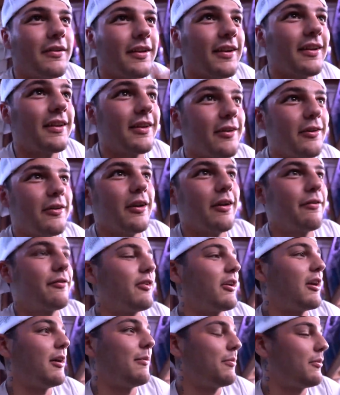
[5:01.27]
did a good enough
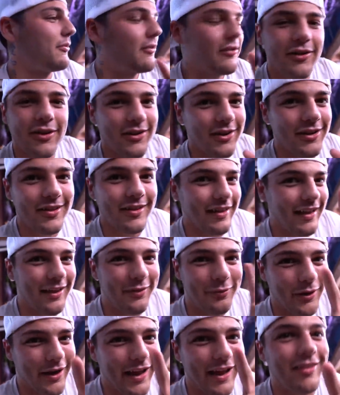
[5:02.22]
job. That's
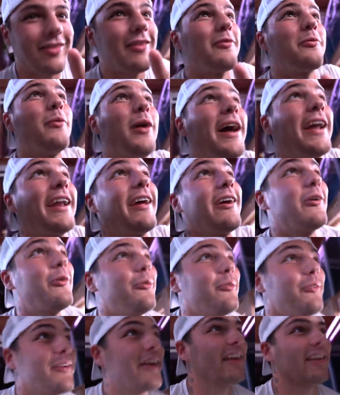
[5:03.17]
why I hate this wide angle
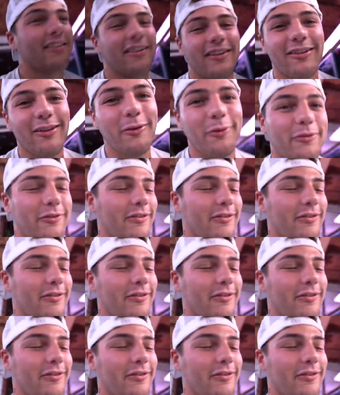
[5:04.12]
when it gets close